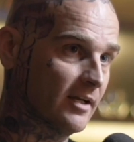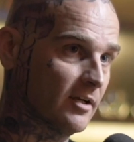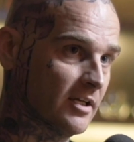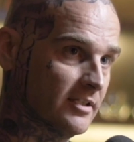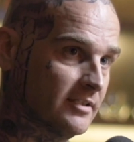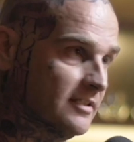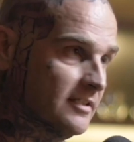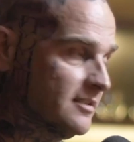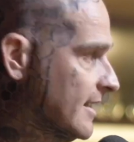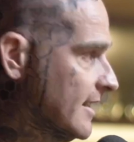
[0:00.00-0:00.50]
it, like
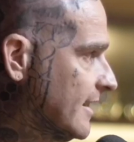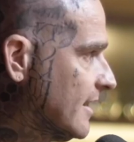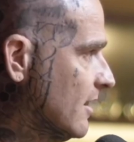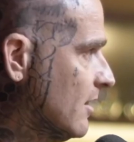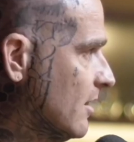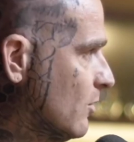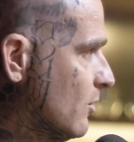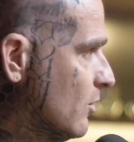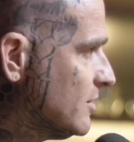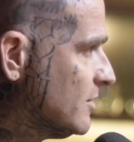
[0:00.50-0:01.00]
because it's like
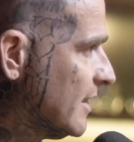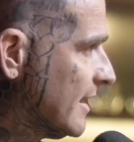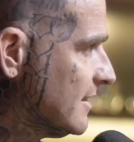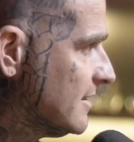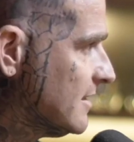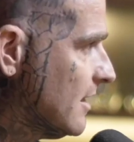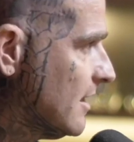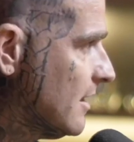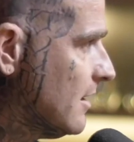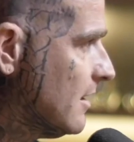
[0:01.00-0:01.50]
uh, it was like
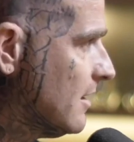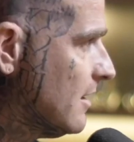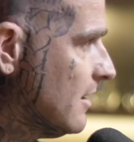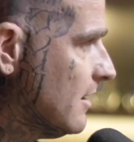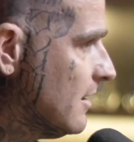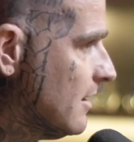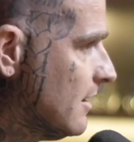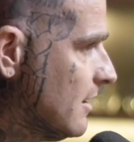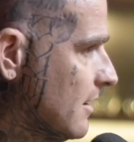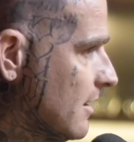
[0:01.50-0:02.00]
a,
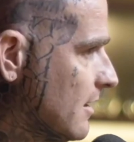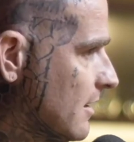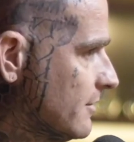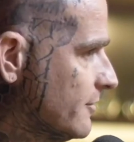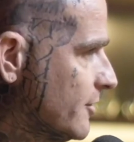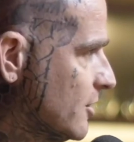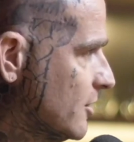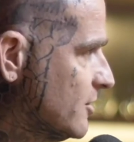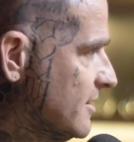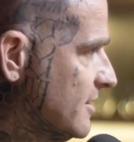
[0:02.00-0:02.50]
uh,
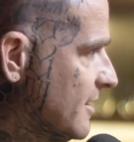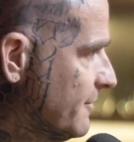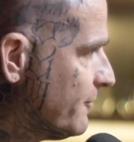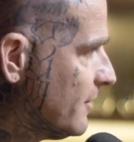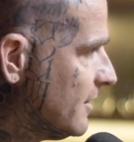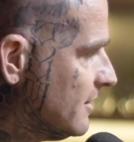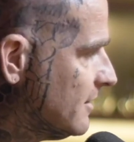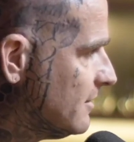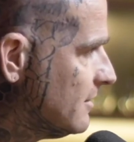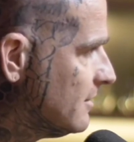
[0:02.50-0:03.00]
uh, there's
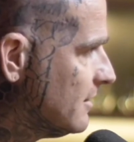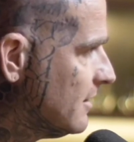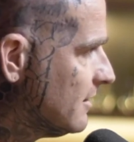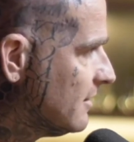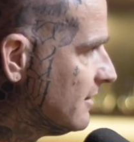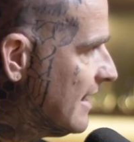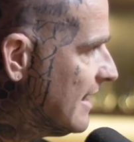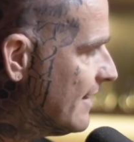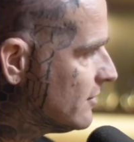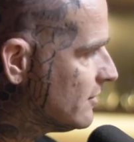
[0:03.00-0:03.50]
different
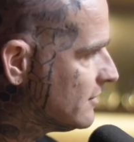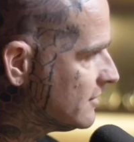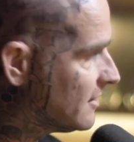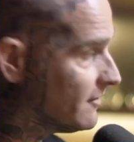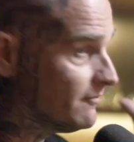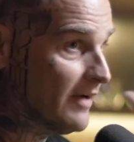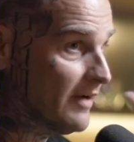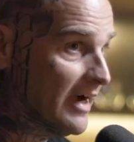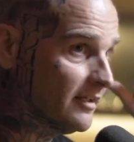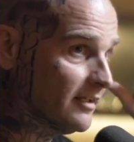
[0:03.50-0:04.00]

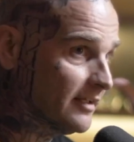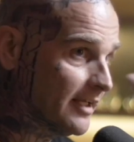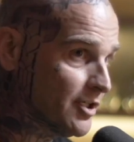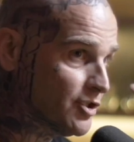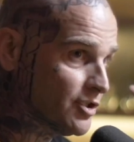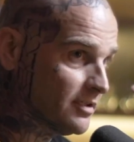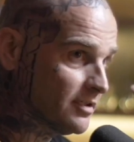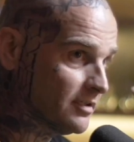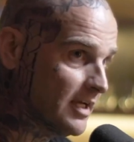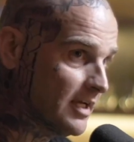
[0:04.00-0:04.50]
levels of
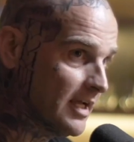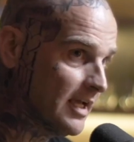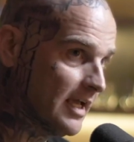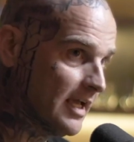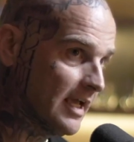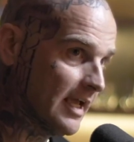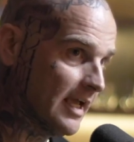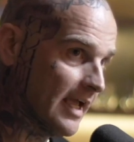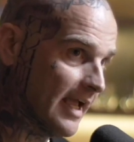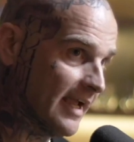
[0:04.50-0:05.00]
violation.
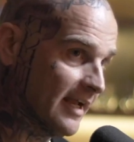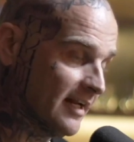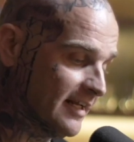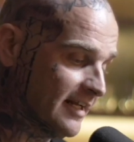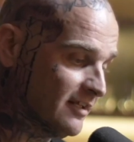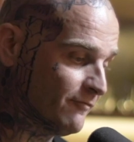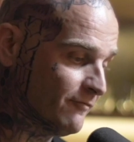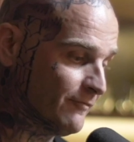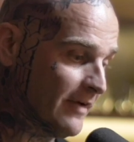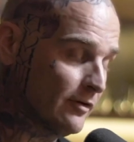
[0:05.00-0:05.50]

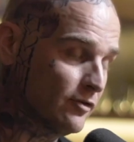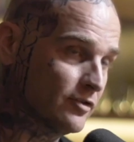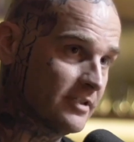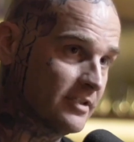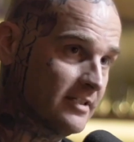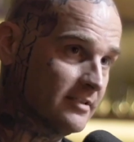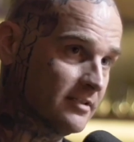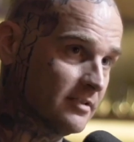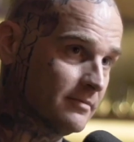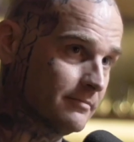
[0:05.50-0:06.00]
And in the federal
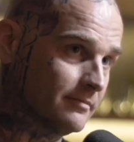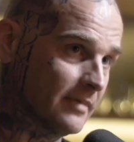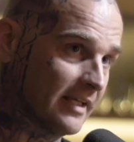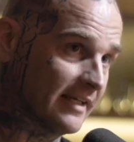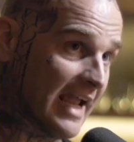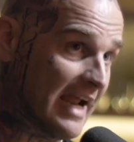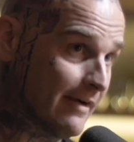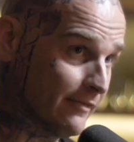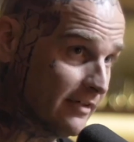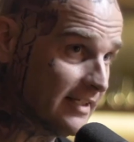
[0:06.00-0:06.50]
system,
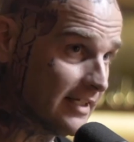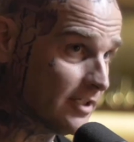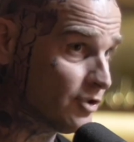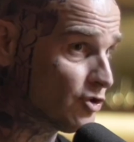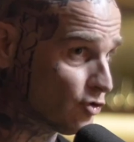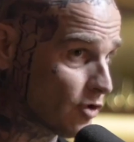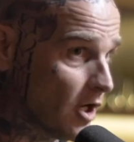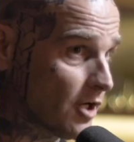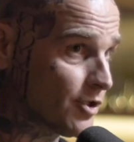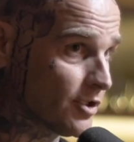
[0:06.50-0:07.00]
like
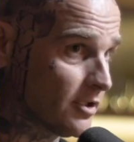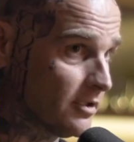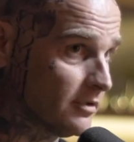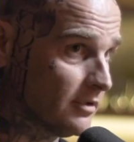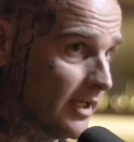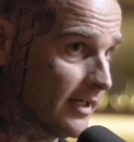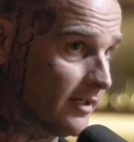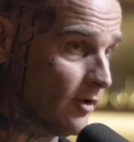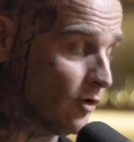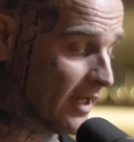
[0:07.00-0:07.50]
everything's
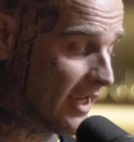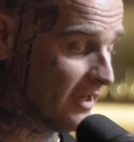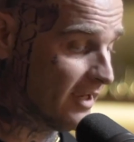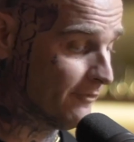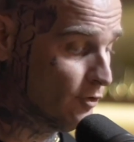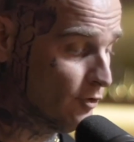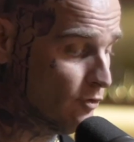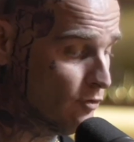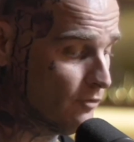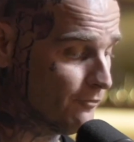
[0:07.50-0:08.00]
structured. Like, okay,
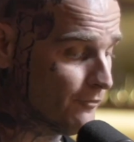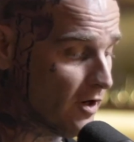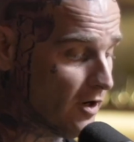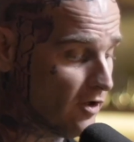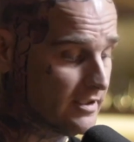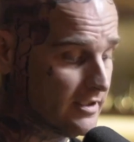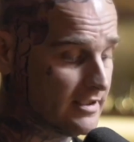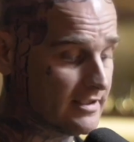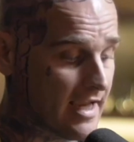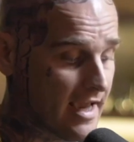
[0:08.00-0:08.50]
if you
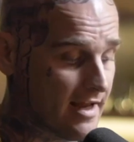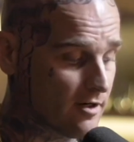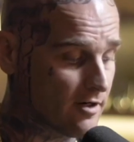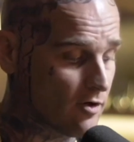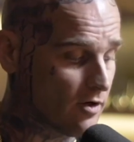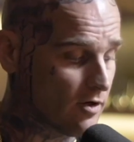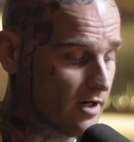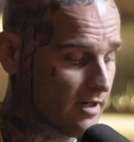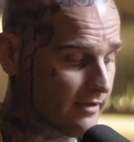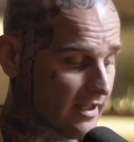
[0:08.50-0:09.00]
fall in this
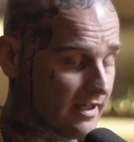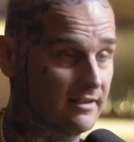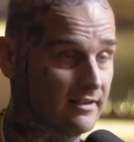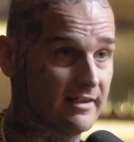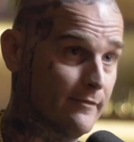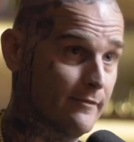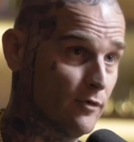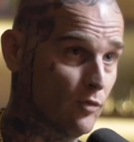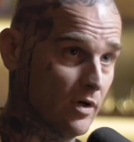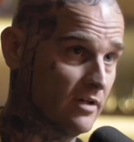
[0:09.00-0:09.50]
category of like a
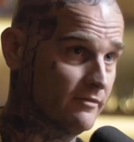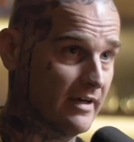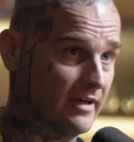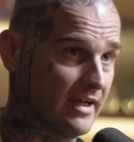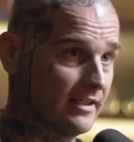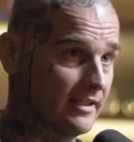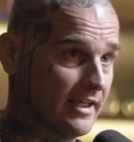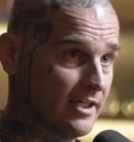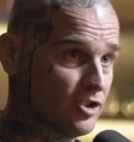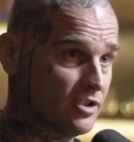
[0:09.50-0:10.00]
level one
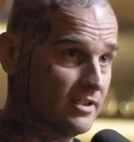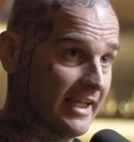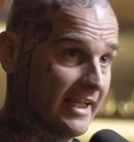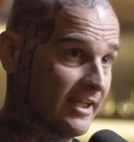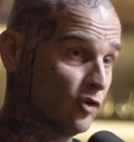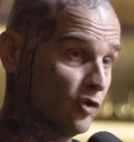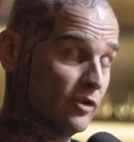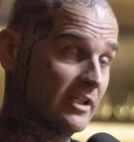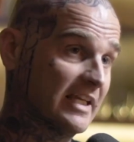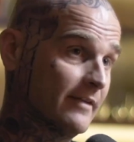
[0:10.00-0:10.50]
violation,
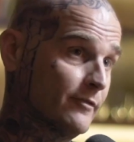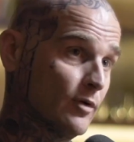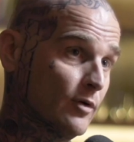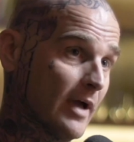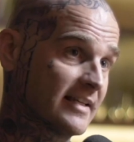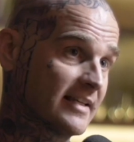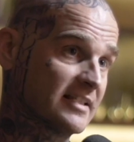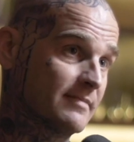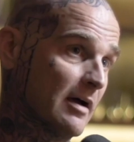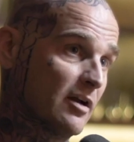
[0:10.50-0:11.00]
they can only give
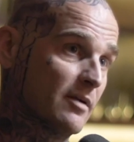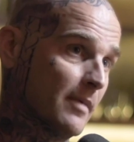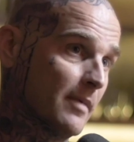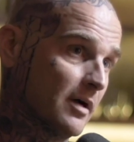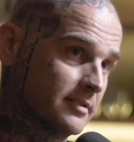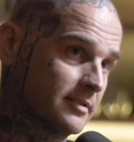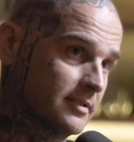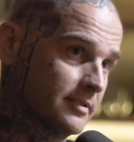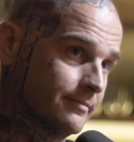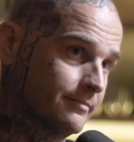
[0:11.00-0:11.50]
you X amount of
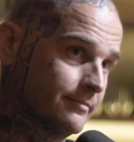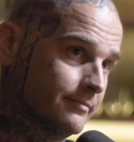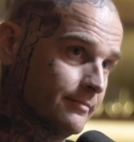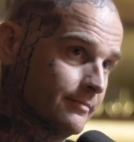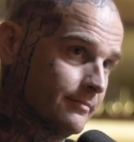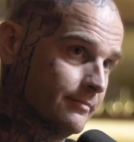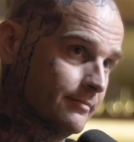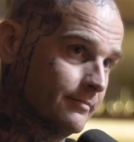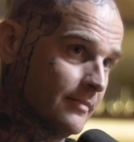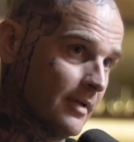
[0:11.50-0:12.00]
months
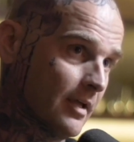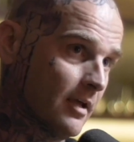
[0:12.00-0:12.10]
mm-hmm.